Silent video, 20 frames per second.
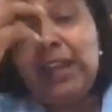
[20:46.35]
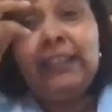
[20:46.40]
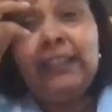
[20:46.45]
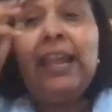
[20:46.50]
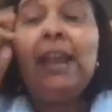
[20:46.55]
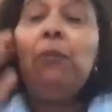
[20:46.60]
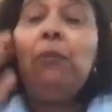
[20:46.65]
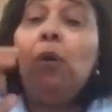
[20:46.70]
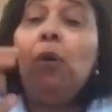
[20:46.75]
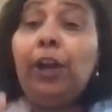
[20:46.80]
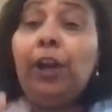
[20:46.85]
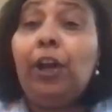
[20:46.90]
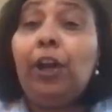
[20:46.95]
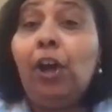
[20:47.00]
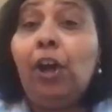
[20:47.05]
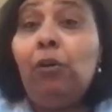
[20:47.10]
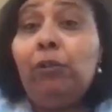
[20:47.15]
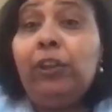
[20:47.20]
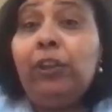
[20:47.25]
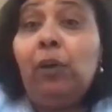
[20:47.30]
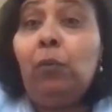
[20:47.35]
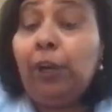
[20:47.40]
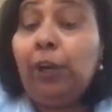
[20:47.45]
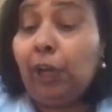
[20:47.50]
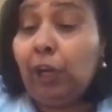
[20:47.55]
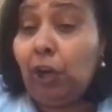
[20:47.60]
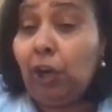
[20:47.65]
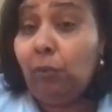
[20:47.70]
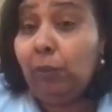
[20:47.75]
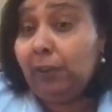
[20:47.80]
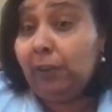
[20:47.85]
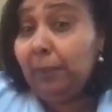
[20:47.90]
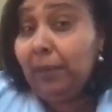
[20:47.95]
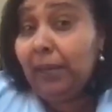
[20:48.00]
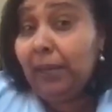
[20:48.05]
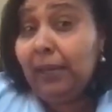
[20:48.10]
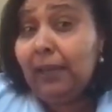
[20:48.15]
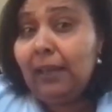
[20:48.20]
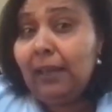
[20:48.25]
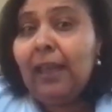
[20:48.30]
they want to go. They'll want to go with
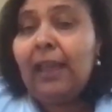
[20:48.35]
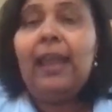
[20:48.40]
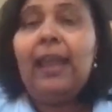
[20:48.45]
me.